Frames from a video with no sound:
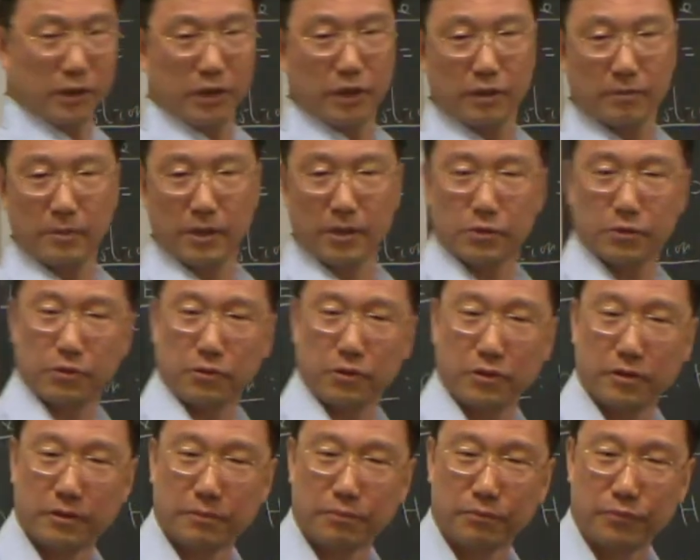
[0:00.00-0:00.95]
and my
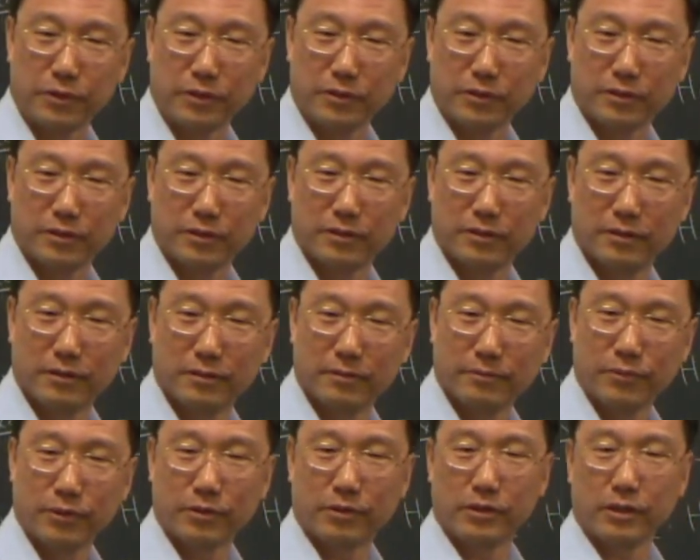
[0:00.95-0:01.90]
student
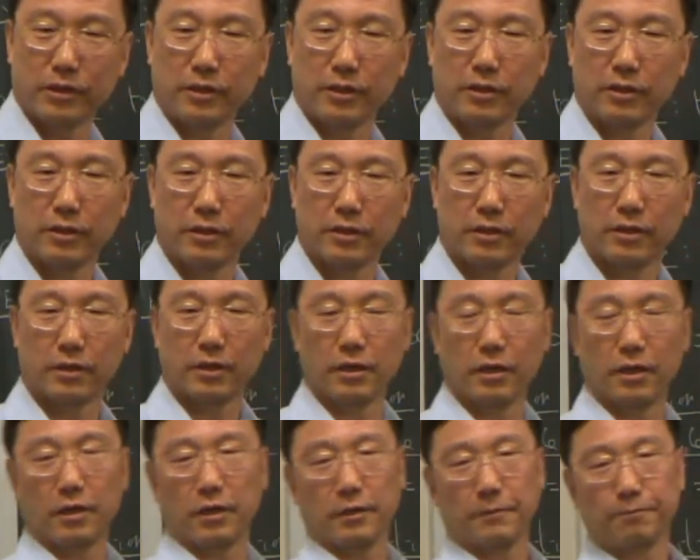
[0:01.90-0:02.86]
Brittany
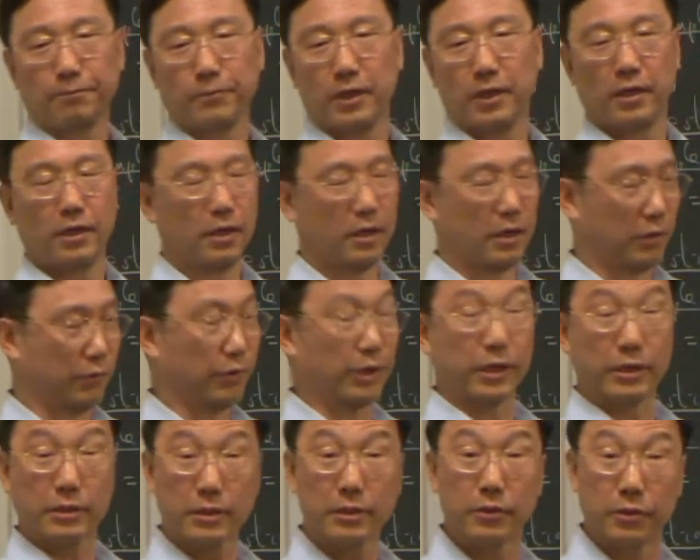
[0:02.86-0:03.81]

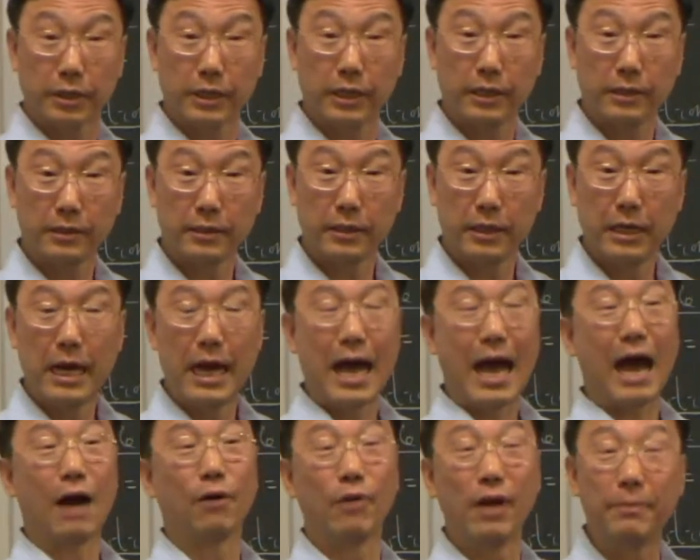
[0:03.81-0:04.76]
Riggs. Okay.
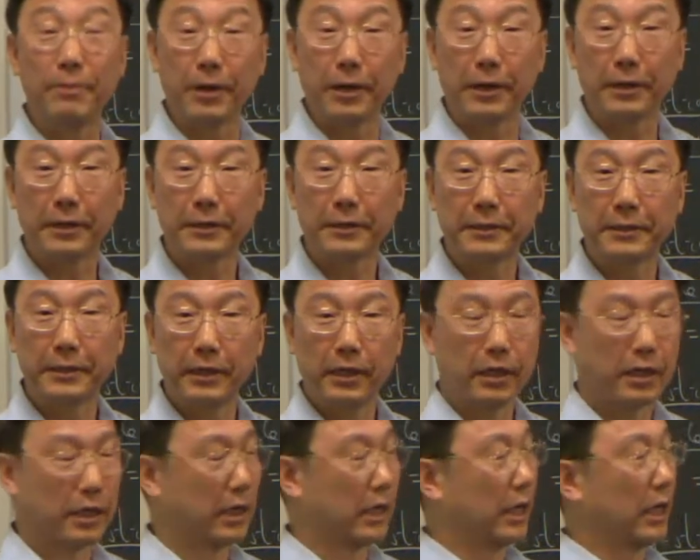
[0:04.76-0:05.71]
However,
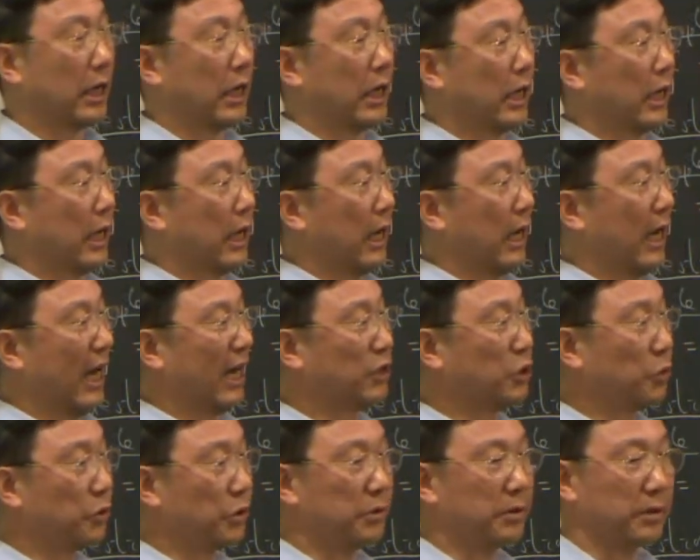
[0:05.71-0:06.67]
I
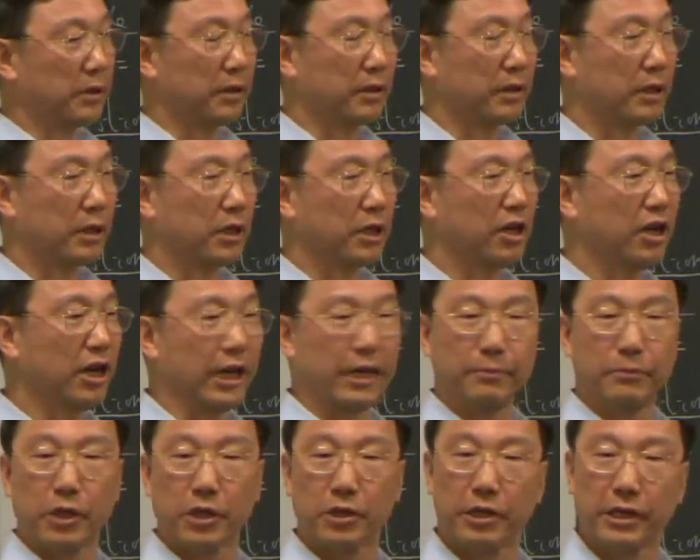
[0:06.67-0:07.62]
don't want to
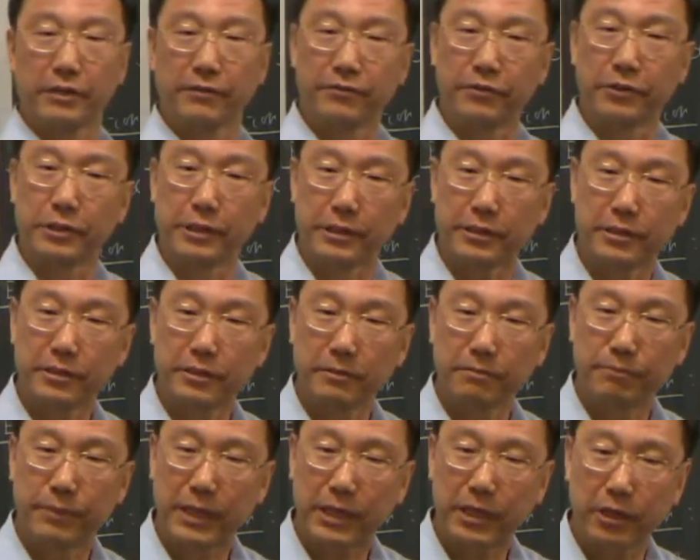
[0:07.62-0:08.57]
claim the credit for this
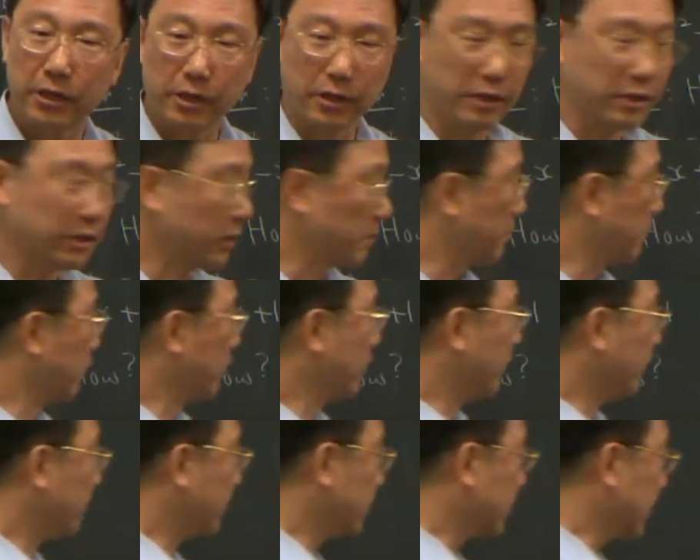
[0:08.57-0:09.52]
because the
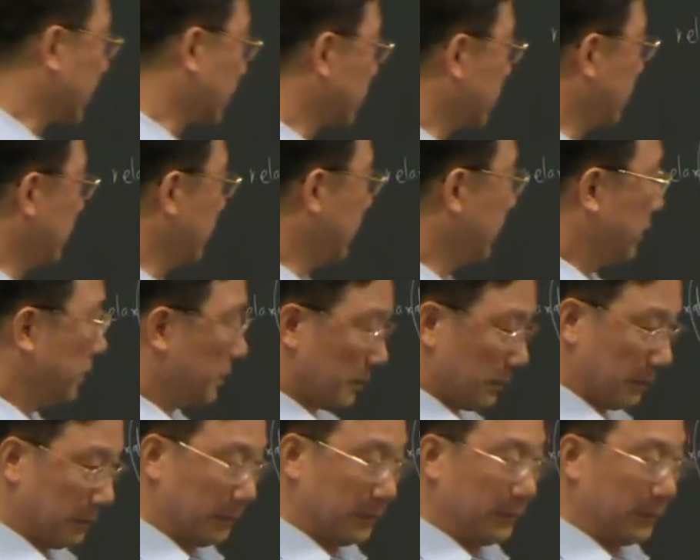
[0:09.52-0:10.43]
proof is actually